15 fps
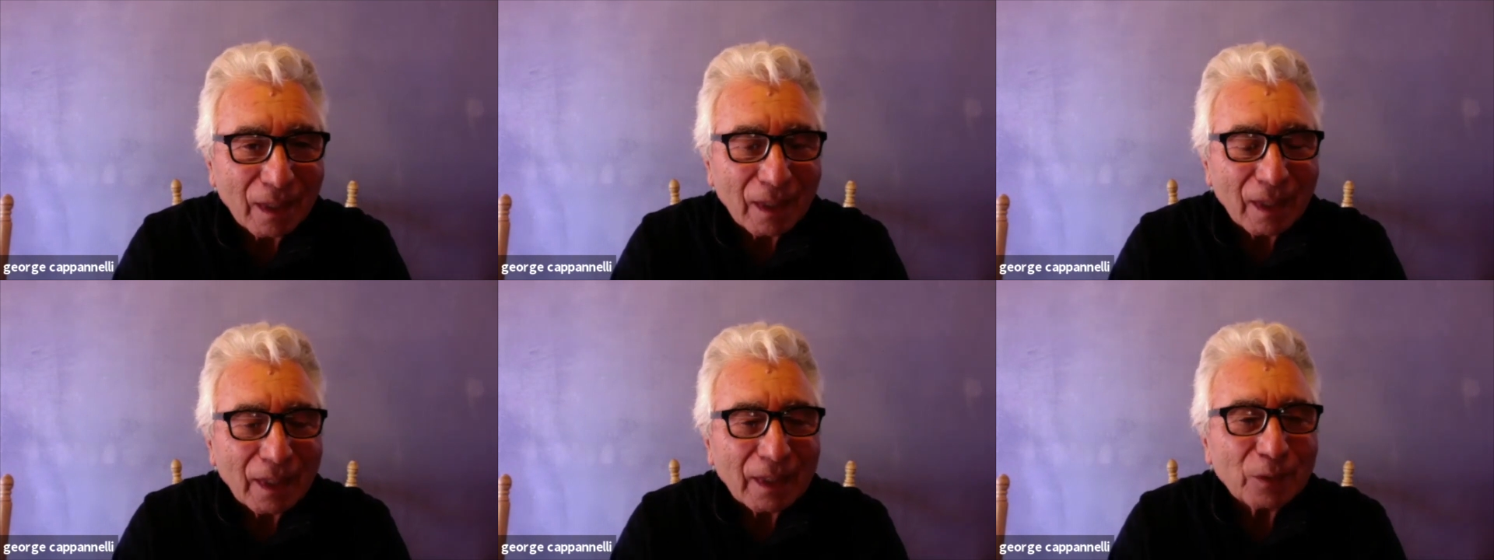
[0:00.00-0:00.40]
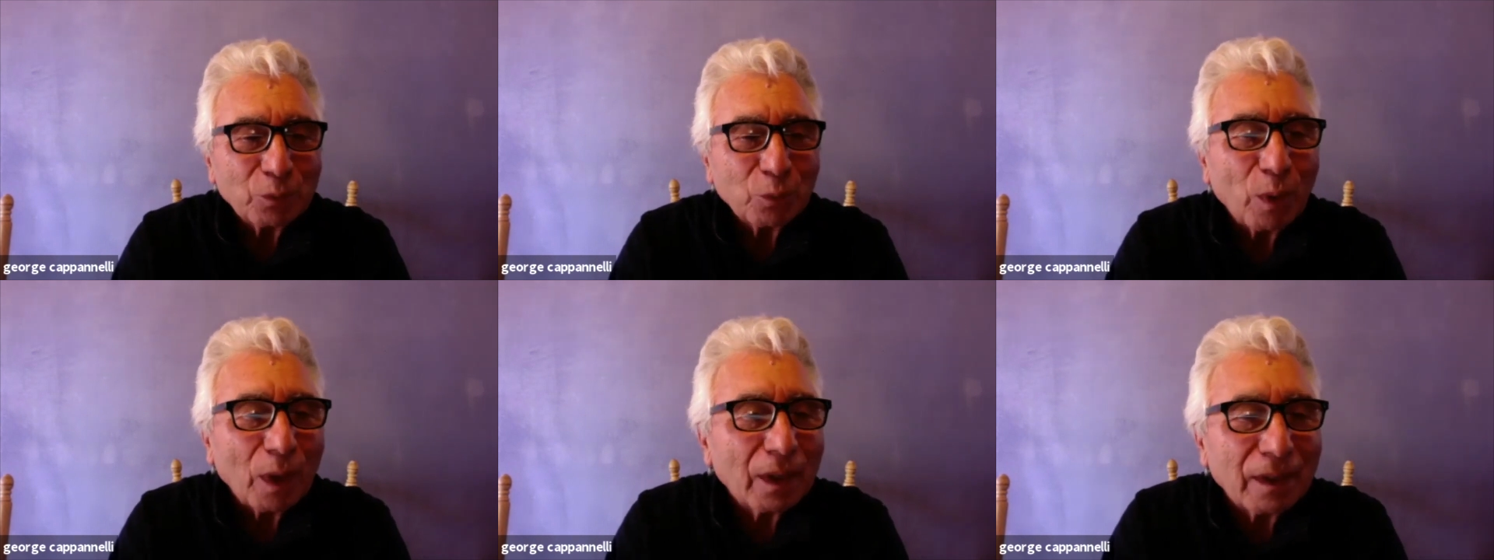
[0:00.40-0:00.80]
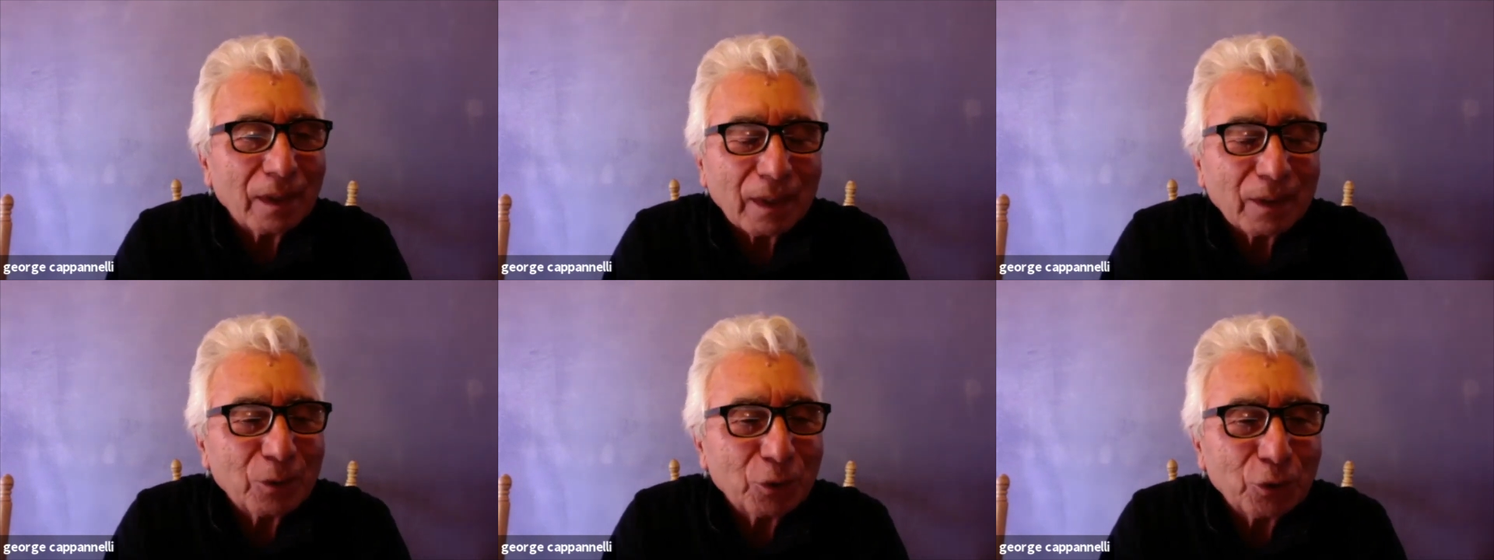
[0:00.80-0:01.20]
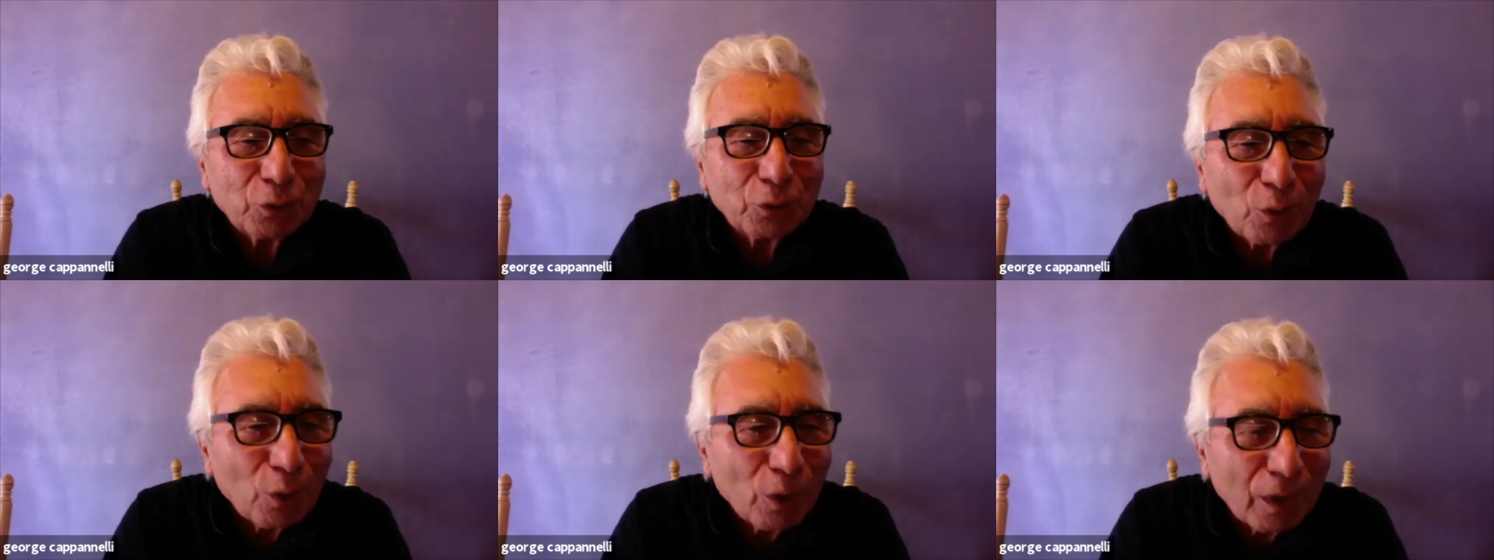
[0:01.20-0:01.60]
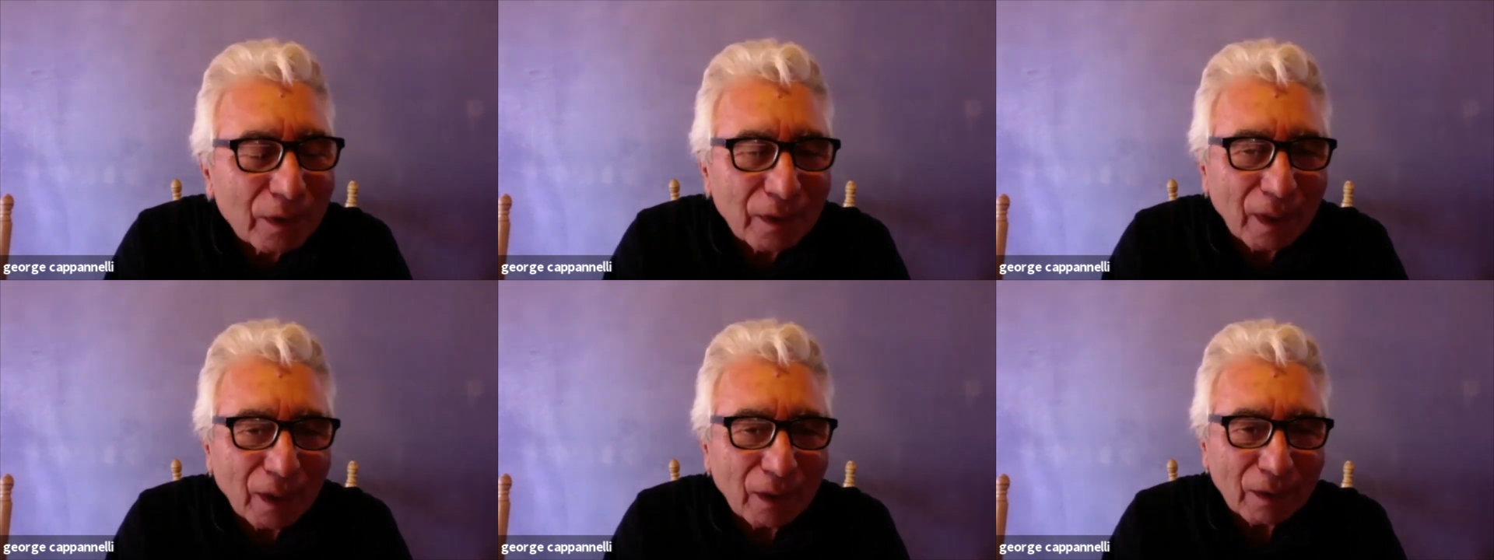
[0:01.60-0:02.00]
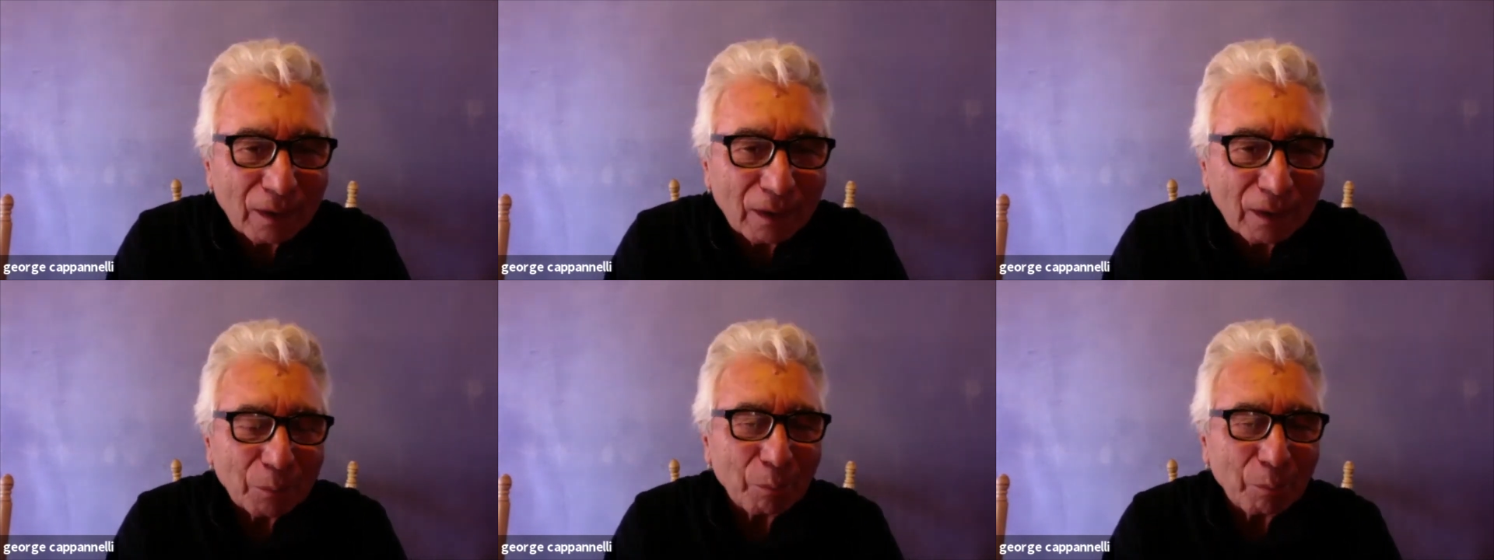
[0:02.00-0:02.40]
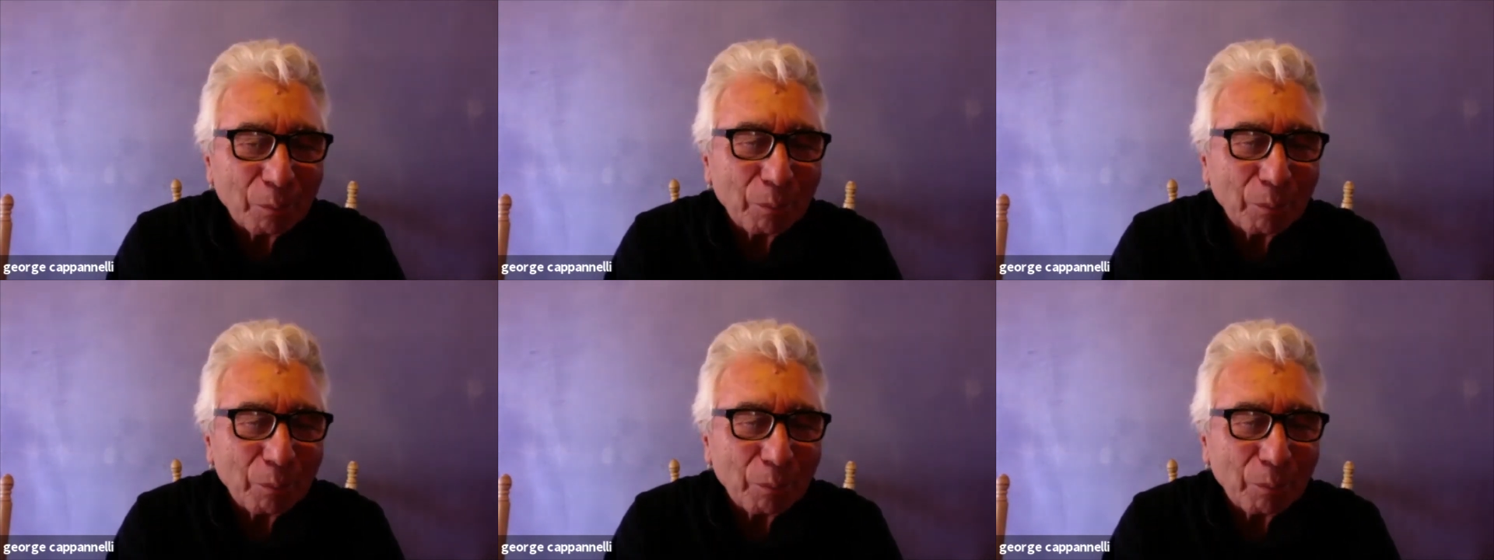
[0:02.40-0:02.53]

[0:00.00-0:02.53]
is what an extraordinarily